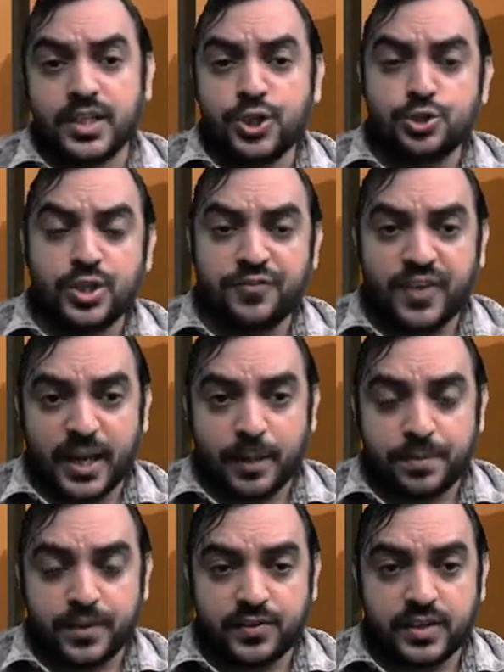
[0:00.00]
So if I
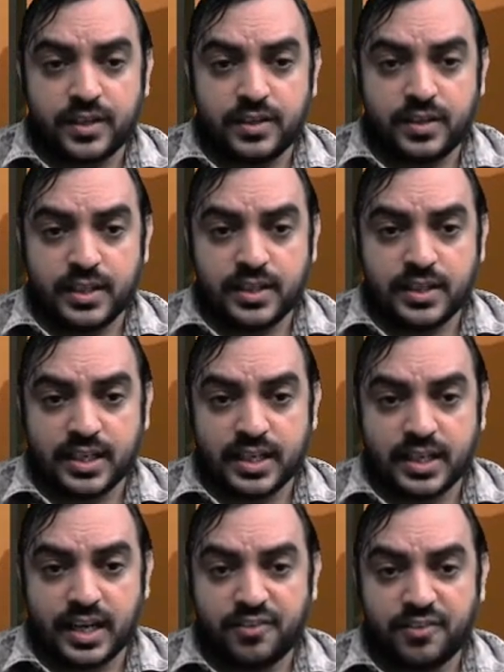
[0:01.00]
represent in the
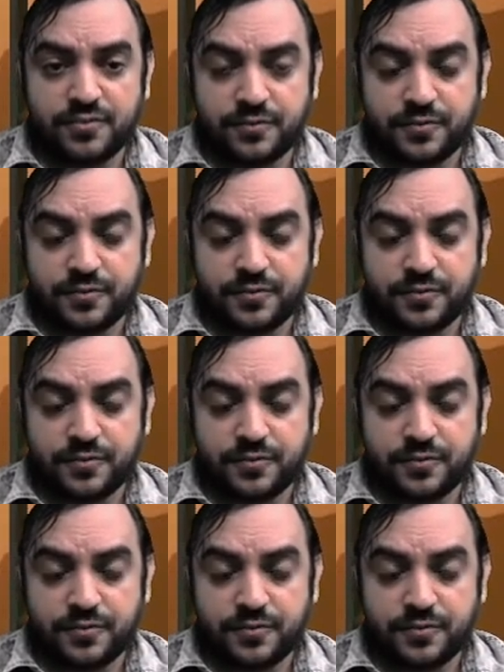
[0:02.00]
graph